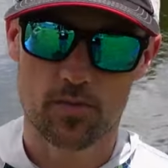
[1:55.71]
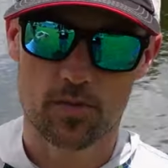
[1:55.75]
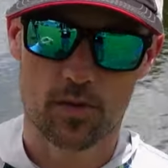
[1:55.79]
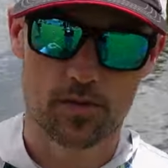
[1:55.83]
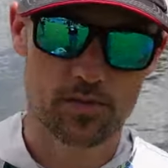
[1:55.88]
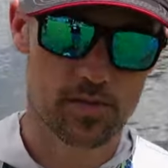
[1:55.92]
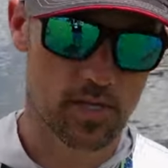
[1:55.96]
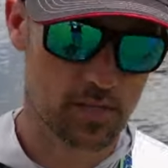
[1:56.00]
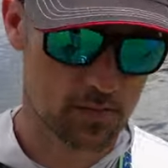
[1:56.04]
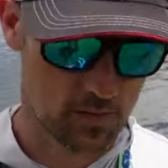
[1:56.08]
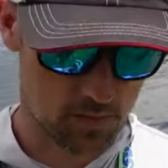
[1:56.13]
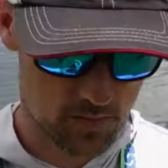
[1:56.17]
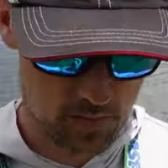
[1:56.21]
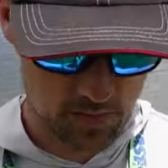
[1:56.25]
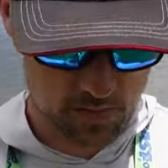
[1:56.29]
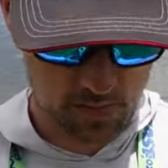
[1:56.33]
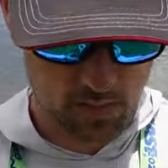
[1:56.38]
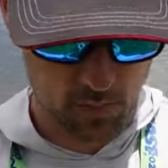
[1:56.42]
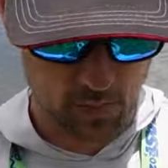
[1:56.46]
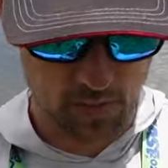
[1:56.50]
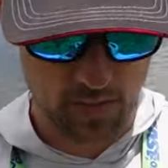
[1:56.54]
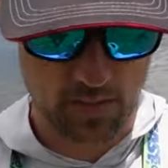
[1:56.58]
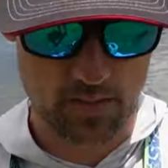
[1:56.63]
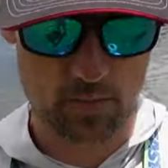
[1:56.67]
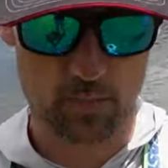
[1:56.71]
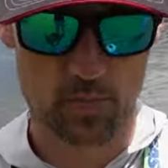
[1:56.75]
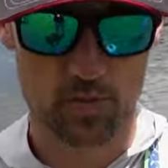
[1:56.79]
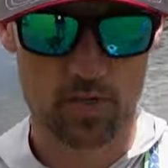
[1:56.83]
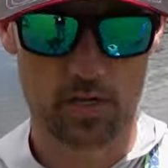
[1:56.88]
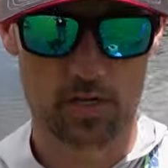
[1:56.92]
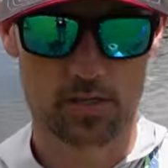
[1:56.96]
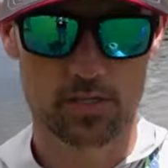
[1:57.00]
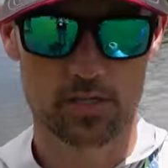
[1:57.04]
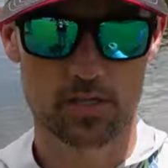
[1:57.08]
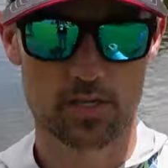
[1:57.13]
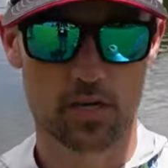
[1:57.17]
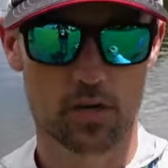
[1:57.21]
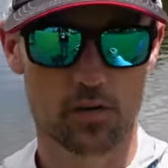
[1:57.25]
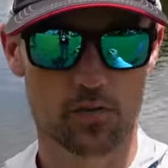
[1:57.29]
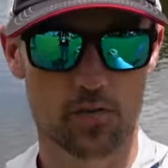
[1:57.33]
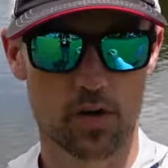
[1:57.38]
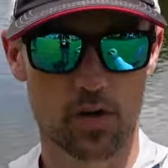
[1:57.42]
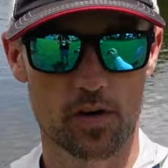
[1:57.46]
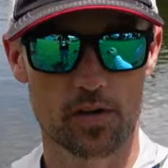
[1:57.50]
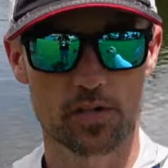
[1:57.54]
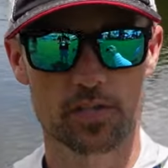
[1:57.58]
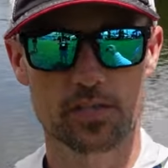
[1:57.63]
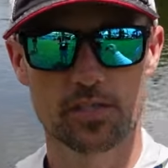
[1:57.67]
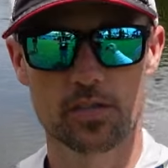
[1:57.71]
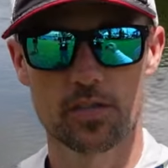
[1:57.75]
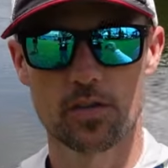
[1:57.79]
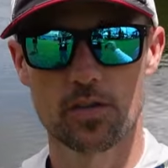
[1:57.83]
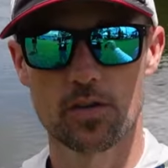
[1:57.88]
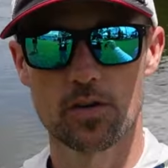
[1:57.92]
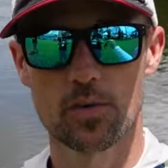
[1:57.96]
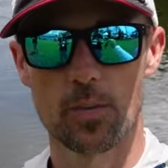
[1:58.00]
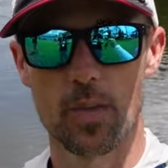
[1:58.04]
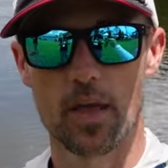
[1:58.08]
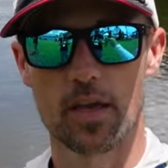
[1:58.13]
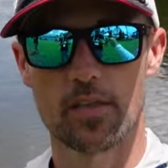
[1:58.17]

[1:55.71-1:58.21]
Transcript: Those things are just going into production here very soon.